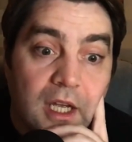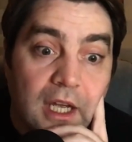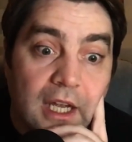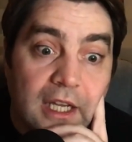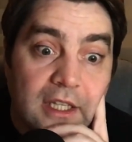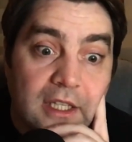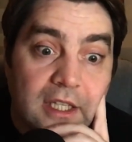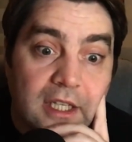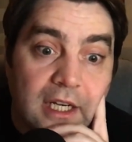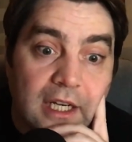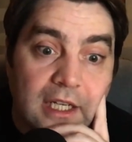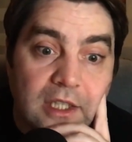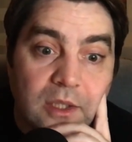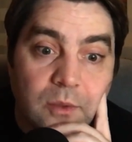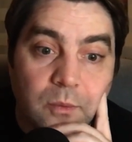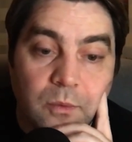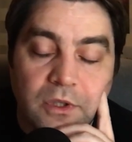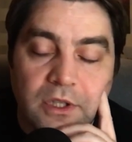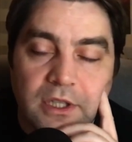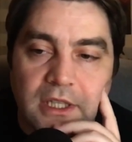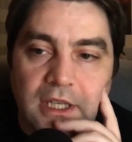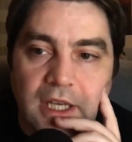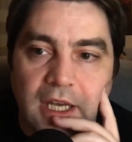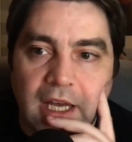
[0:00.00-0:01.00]
interacting
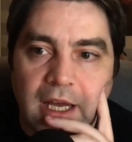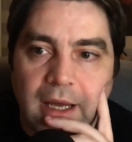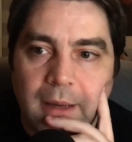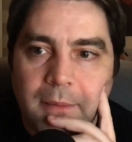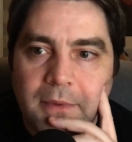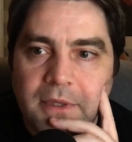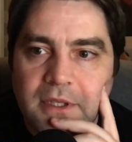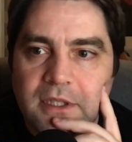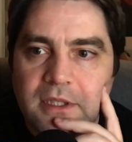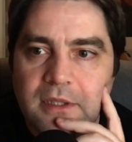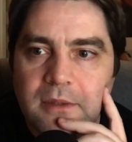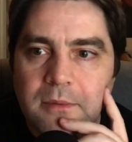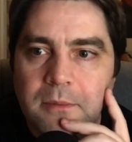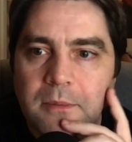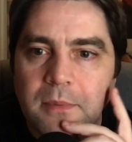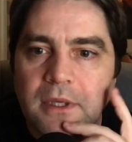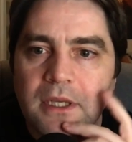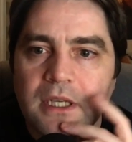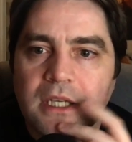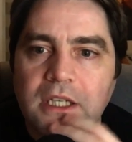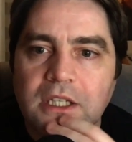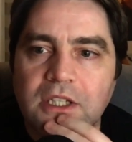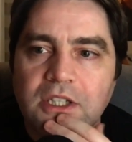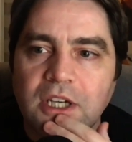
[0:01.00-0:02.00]
with the Amazon
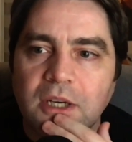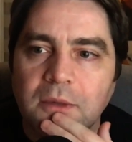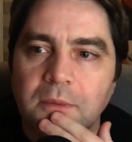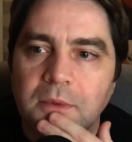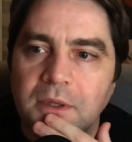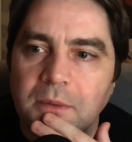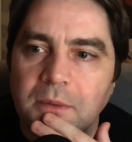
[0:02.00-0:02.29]
page,